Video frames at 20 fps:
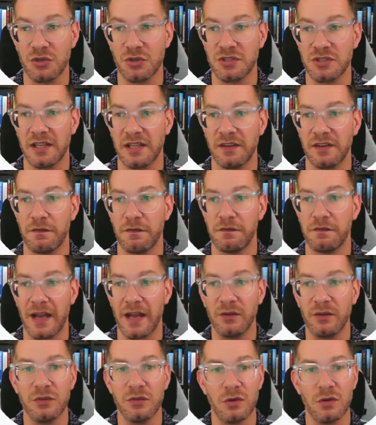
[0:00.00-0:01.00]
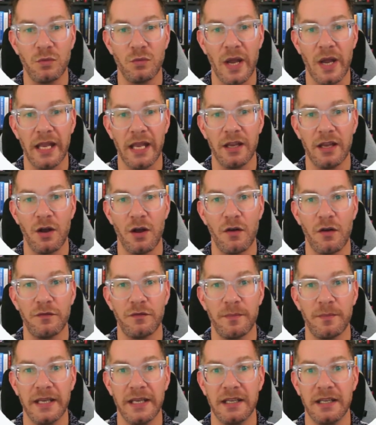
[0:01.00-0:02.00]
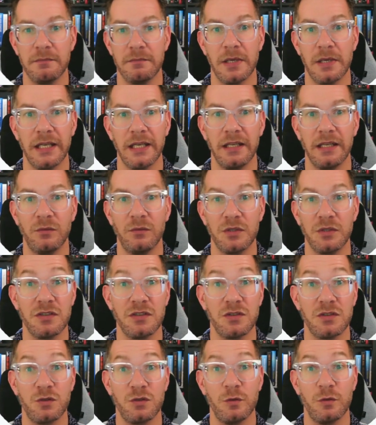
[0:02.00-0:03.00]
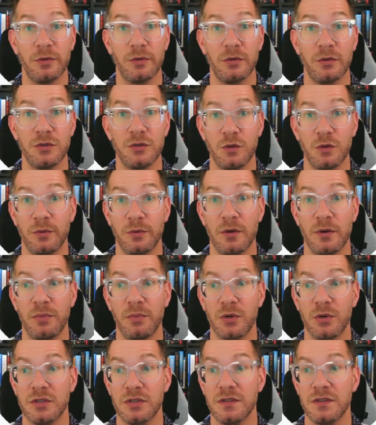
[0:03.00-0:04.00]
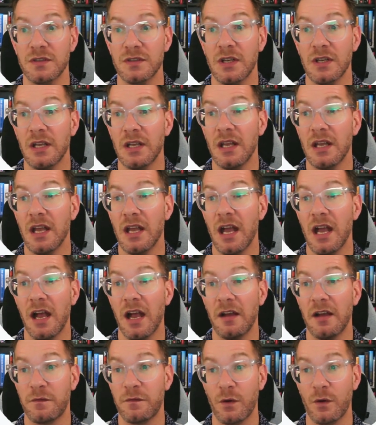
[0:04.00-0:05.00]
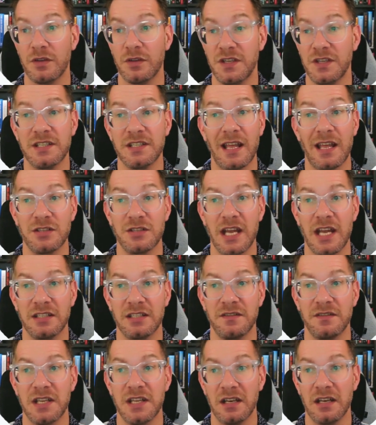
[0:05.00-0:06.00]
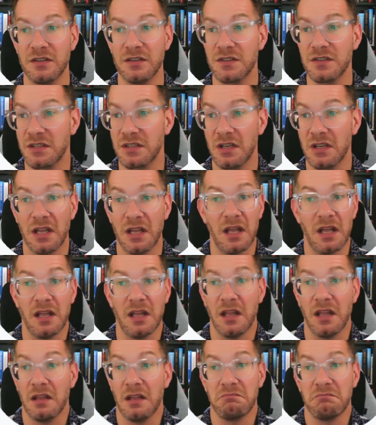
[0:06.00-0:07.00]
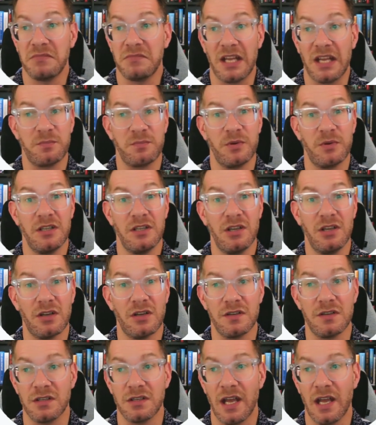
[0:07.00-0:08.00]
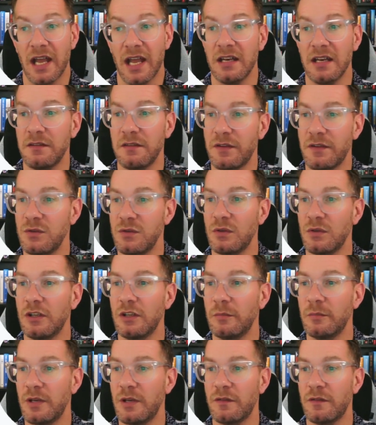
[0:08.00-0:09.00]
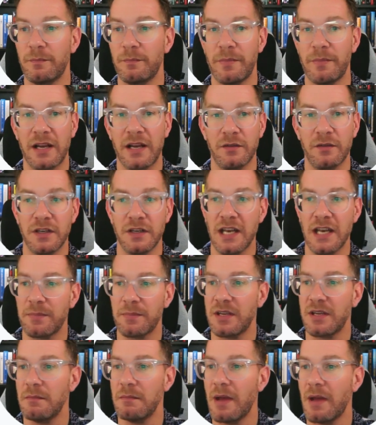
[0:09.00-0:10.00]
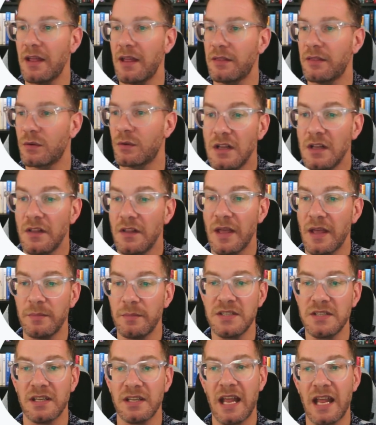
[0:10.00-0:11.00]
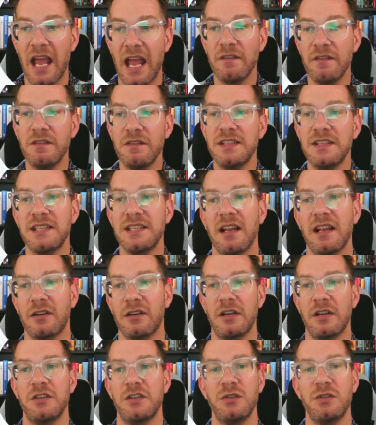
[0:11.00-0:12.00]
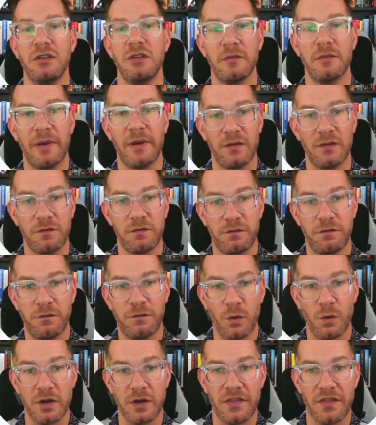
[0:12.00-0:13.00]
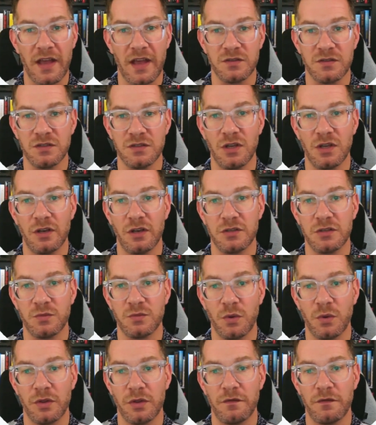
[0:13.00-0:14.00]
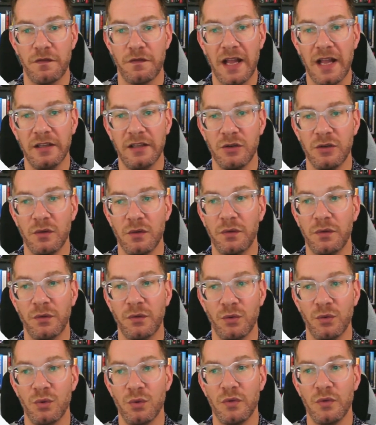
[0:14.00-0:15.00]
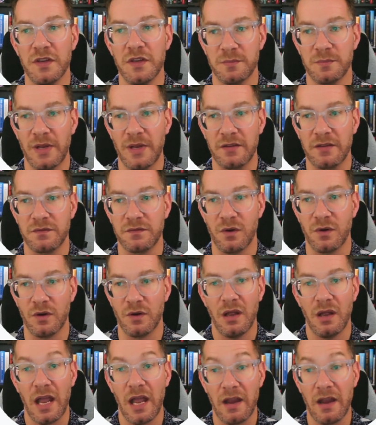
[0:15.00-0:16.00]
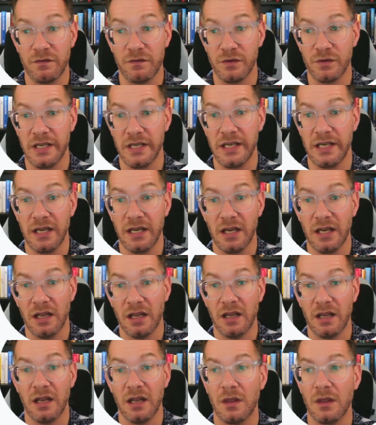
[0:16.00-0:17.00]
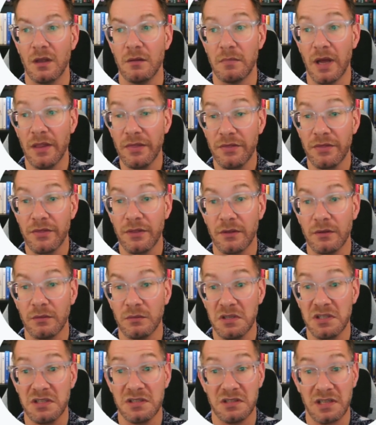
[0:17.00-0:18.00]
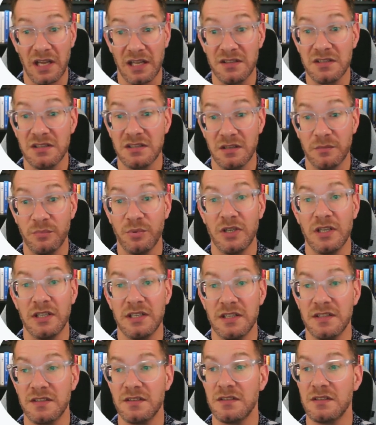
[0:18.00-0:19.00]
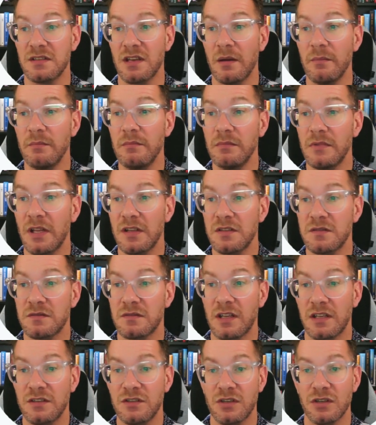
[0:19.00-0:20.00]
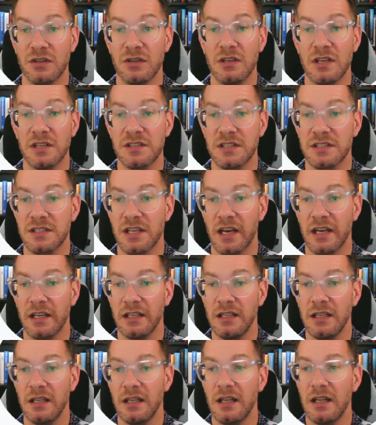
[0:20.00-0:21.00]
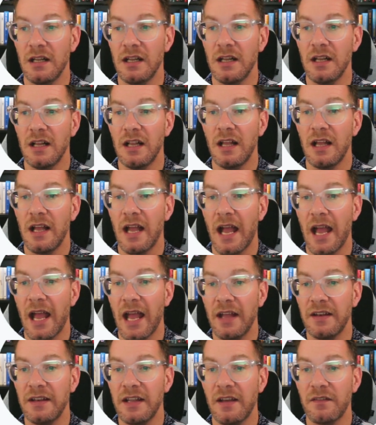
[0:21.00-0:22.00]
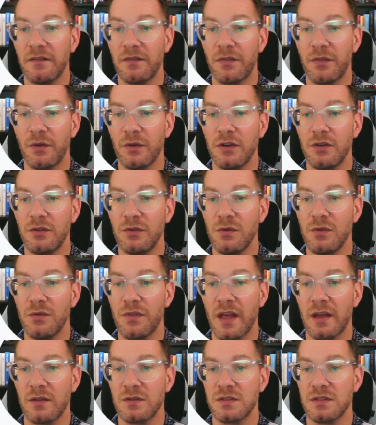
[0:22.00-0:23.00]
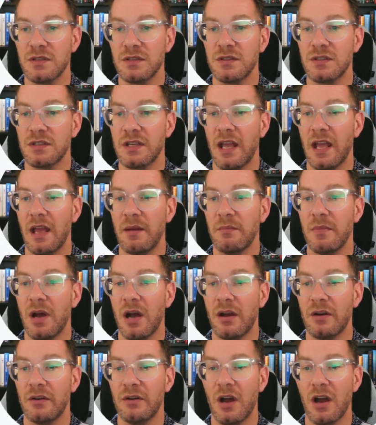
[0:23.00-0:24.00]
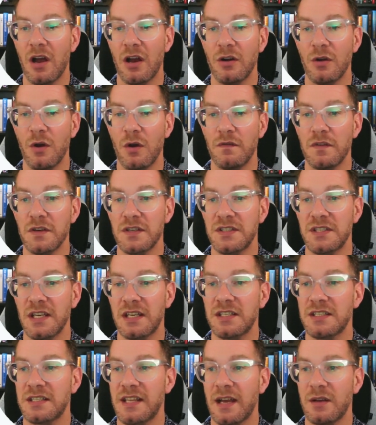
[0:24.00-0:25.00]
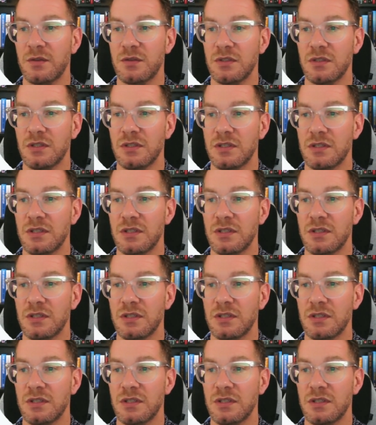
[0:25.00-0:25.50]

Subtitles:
that they've found a way of making money, which is super important. For 6,000 active sellers, that's pretty good. And if I do a little bit of back of the napkin math, or that means that every seller is doing about $40,000 worth of value through this platform every month, which that's a pretty decent sum. That's good. That's exciting. And they have 32,000 MRR over 6,000